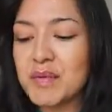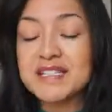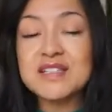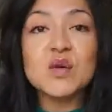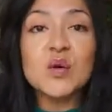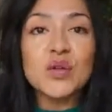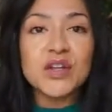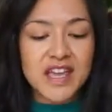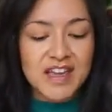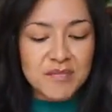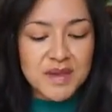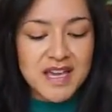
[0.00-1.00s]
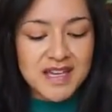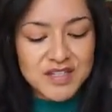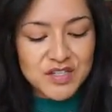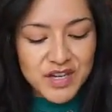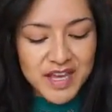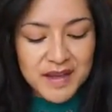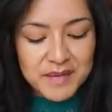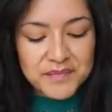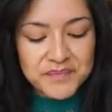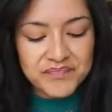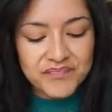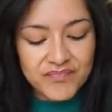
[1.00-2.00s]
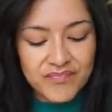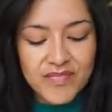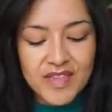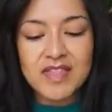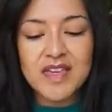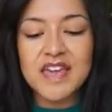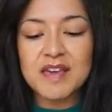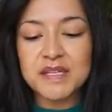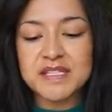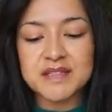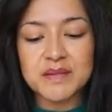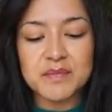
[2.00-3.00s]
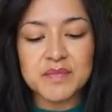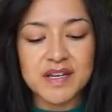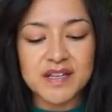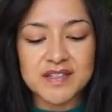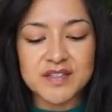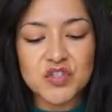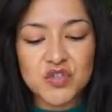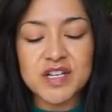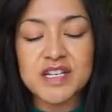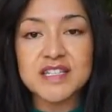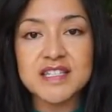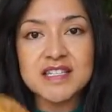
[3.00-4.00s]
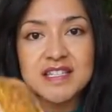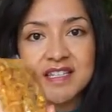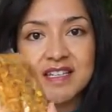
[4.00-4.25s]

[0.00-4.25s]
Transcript: my school gave me yesterday. They gave me some treats.